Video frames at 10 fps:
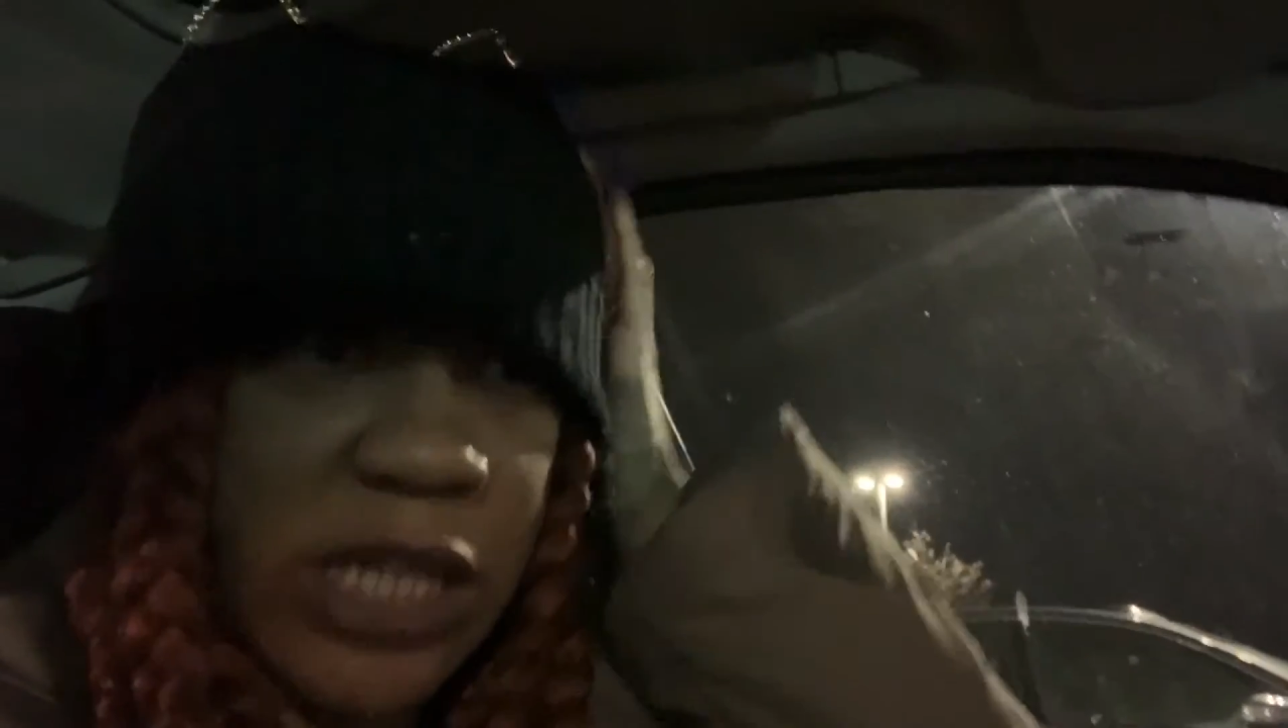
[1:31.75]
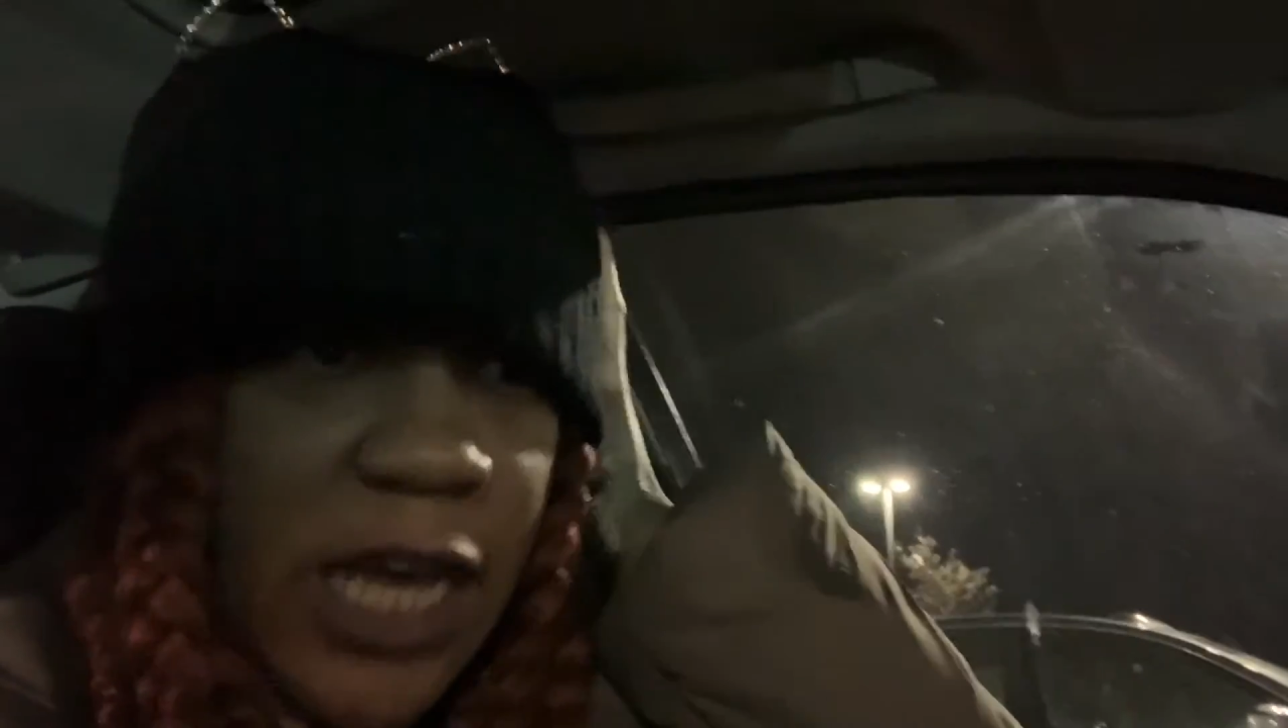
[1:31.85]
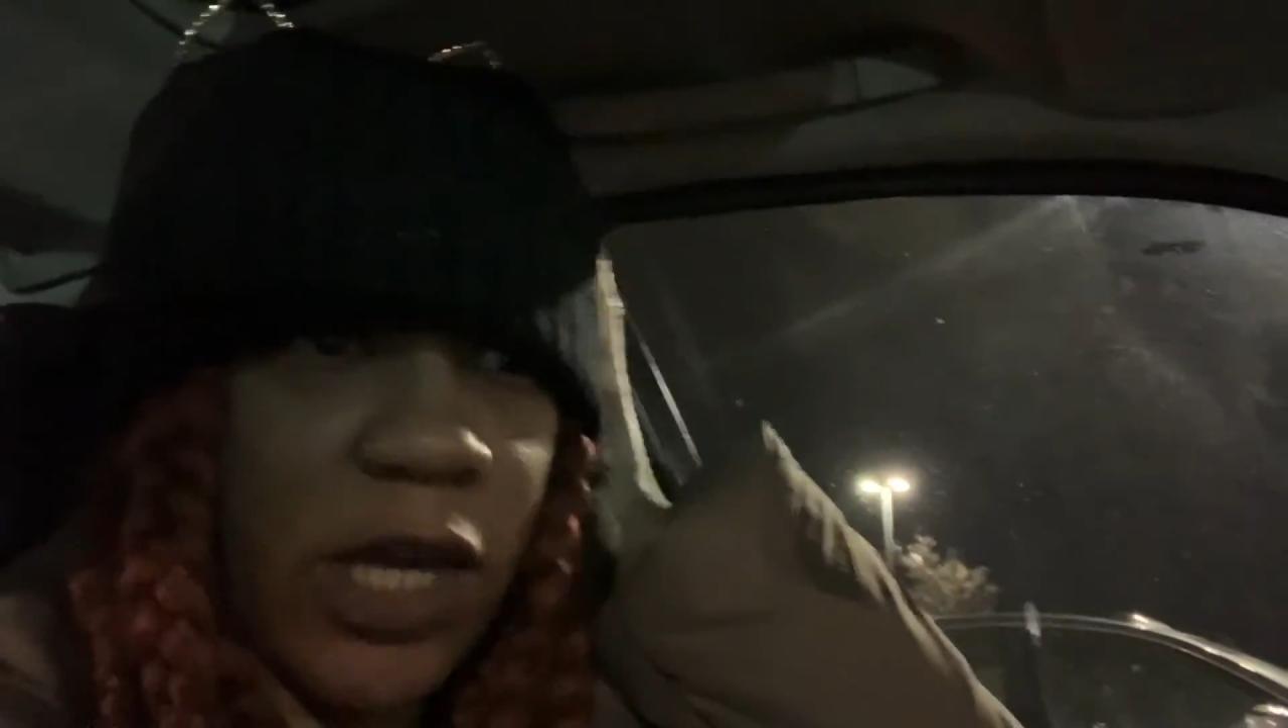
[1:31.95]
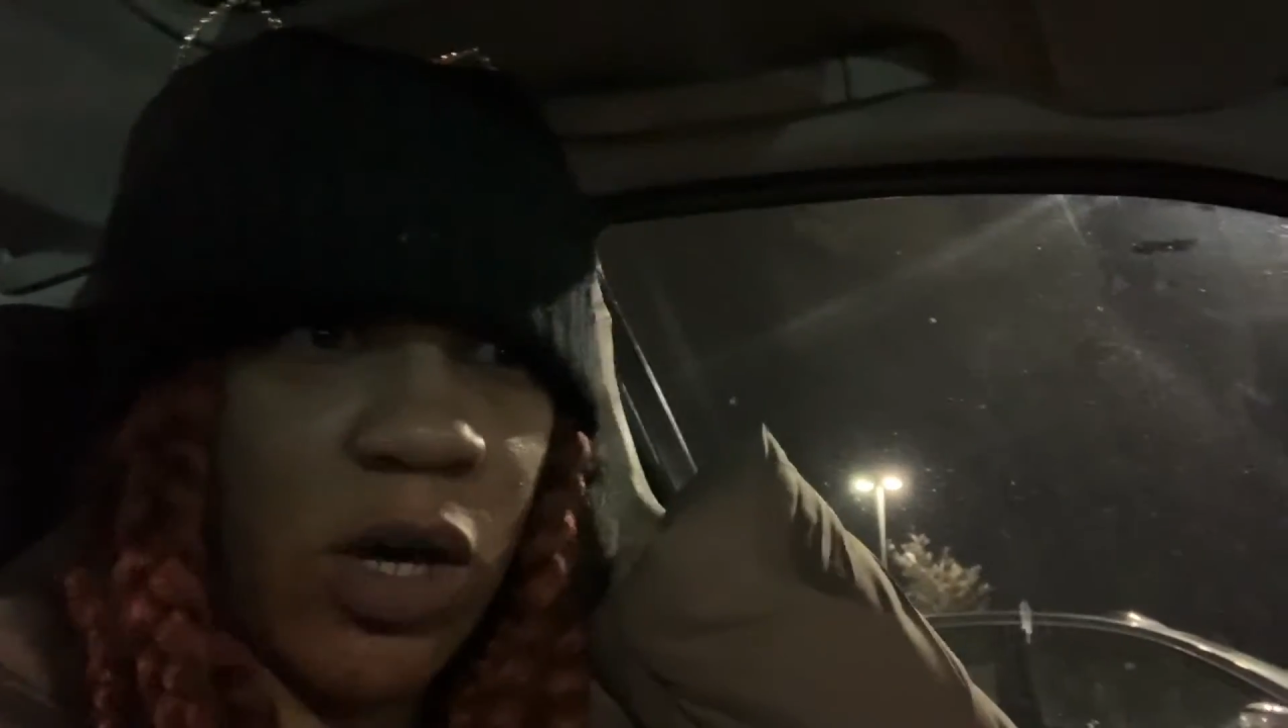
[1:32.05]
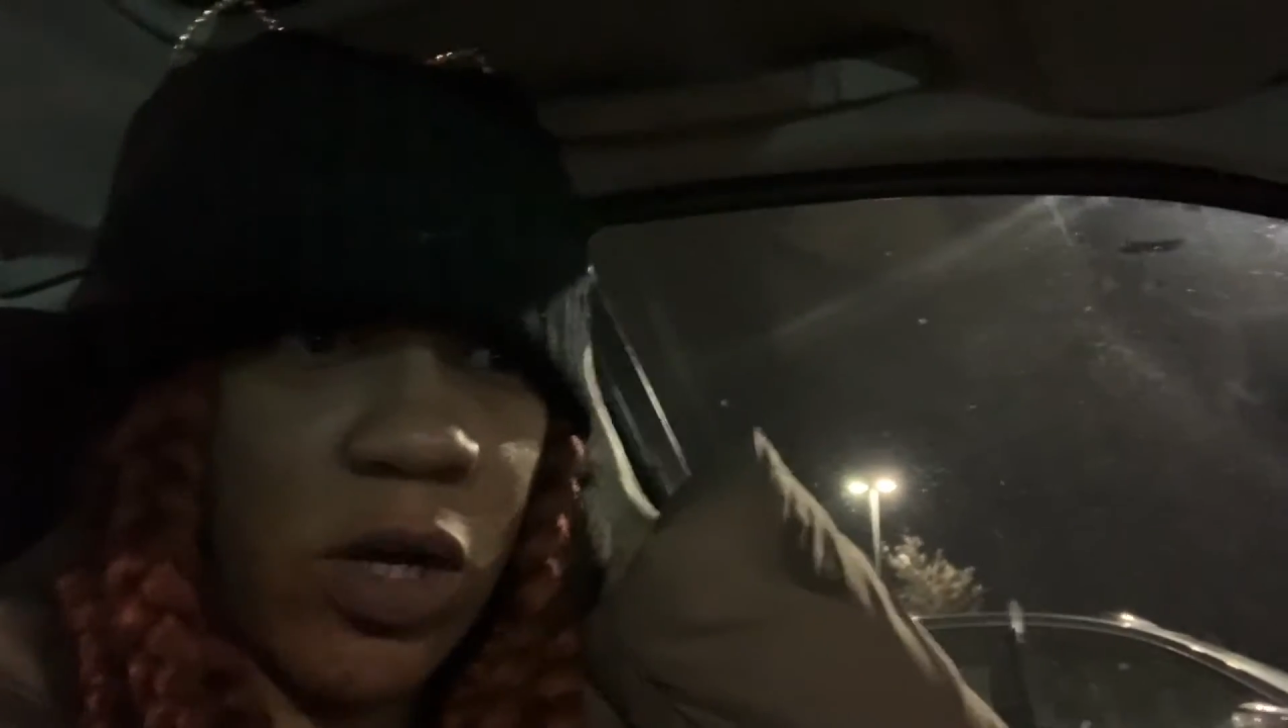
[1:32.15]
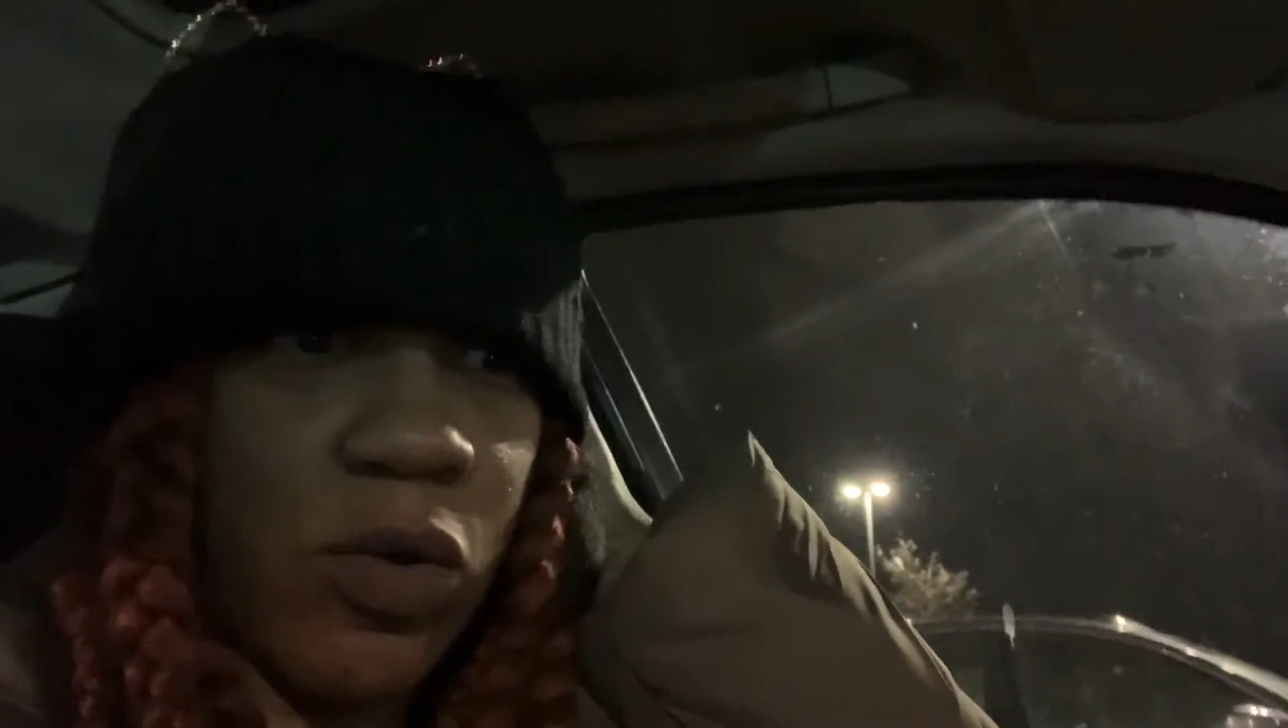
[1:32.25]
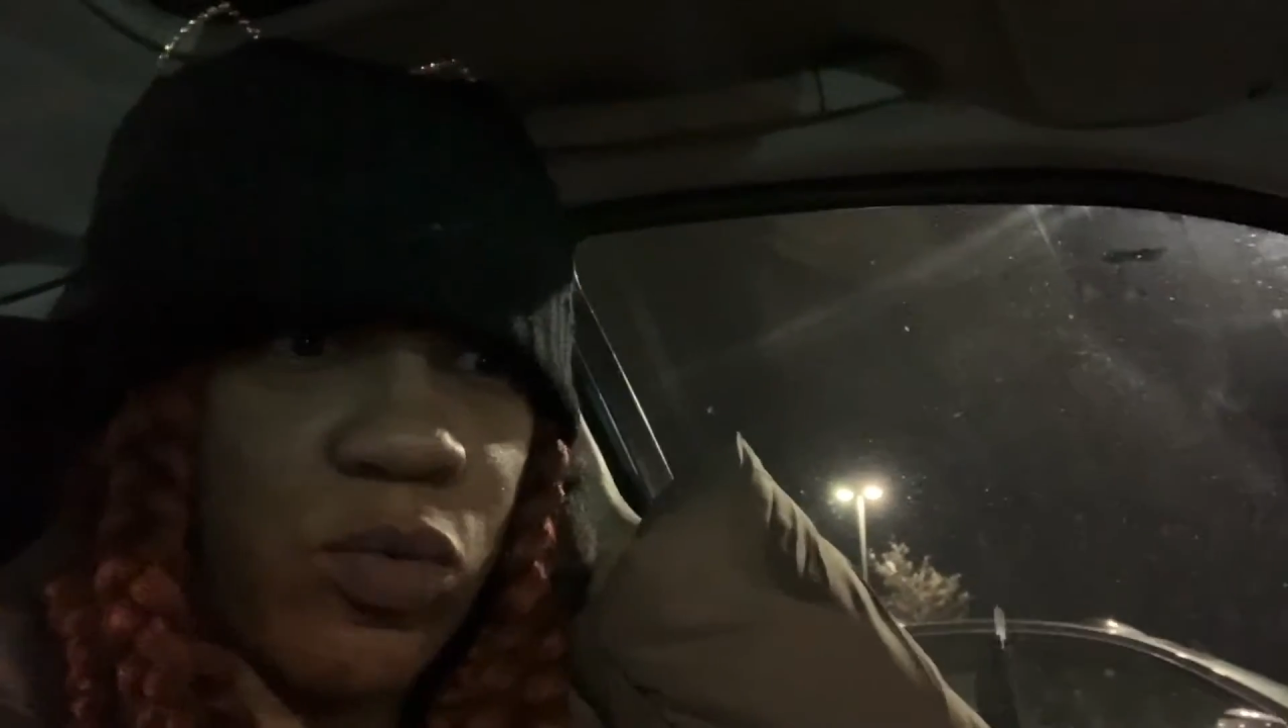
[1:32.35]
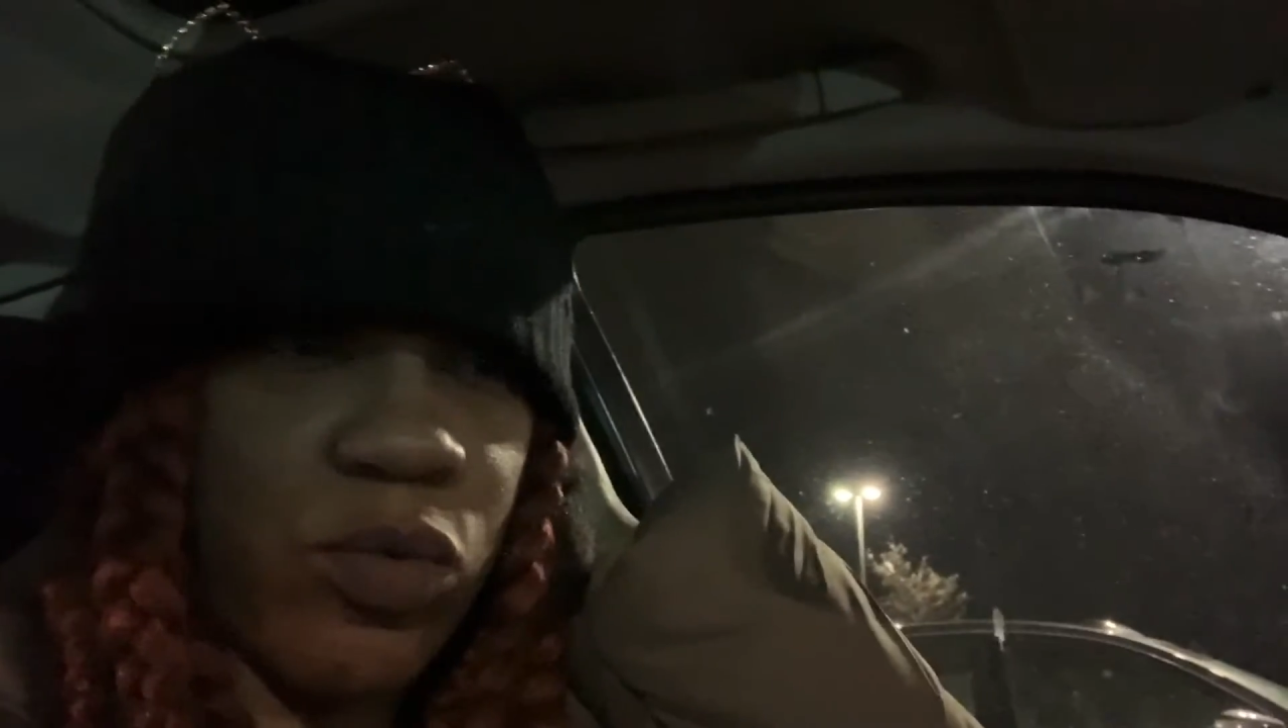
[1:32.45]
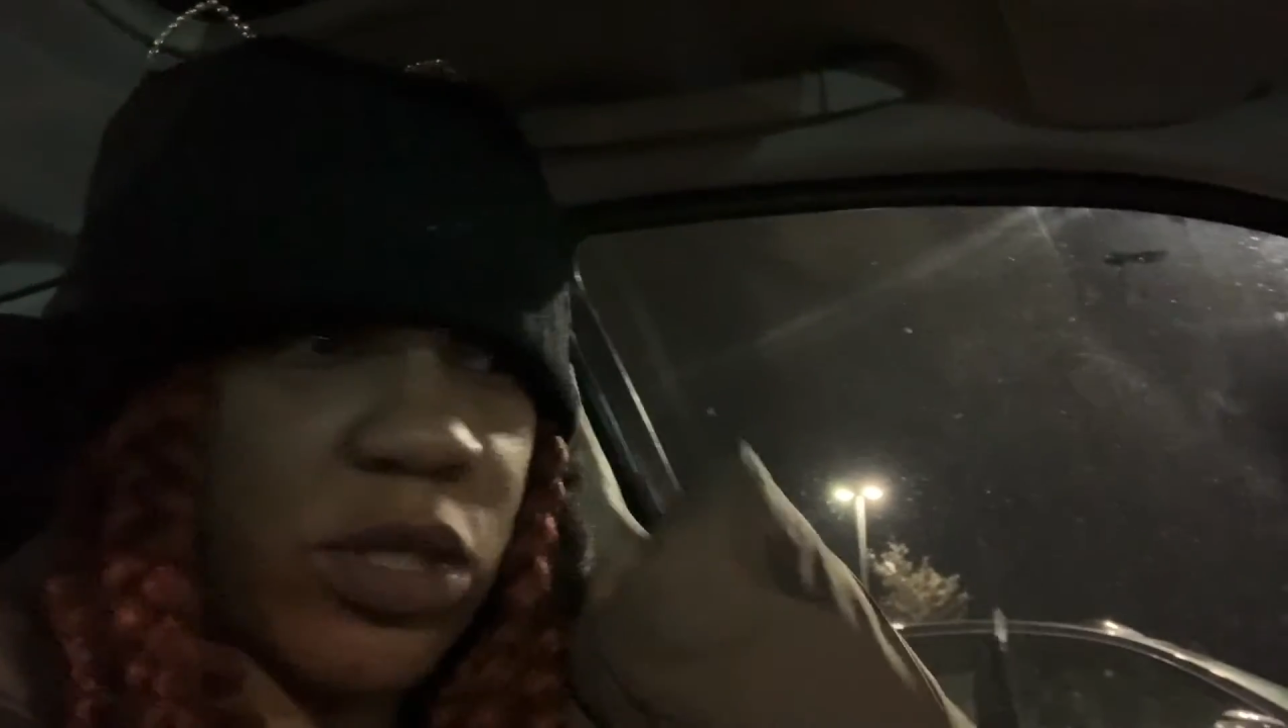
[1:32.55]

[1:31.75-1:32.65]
like, oh,